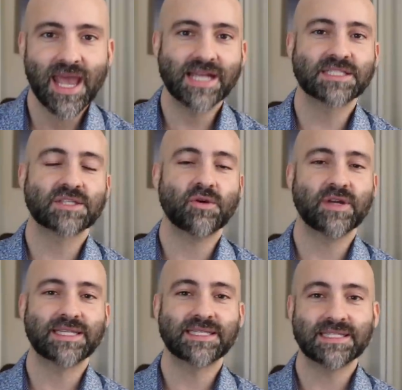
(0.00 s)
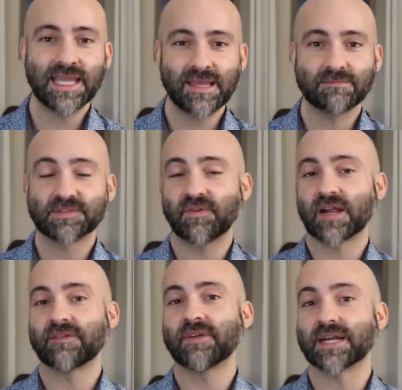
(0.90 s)
And so it seems
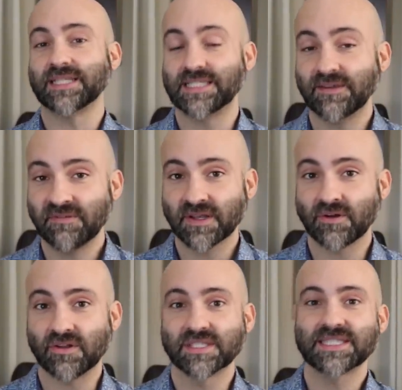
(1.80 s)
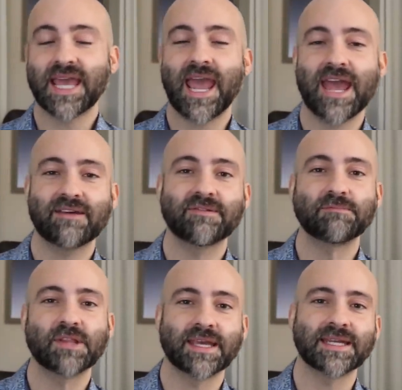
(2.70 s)
very, very difficult to have a
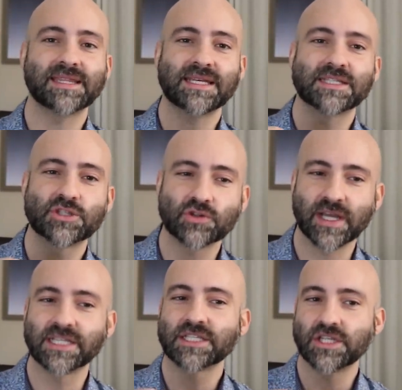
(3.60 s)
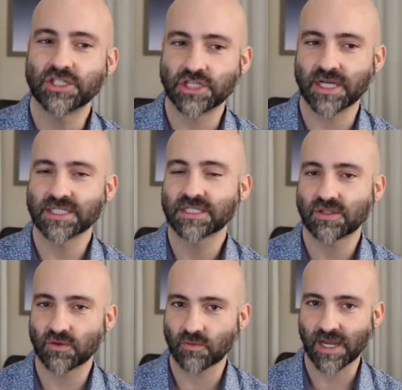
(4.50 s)
planet that strikes just
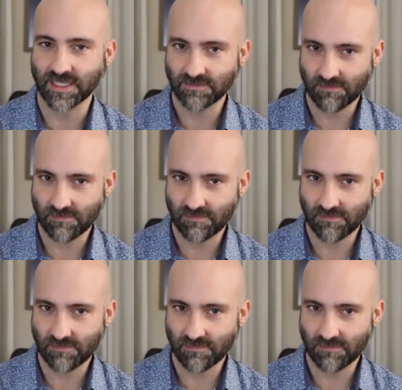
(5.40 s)
the right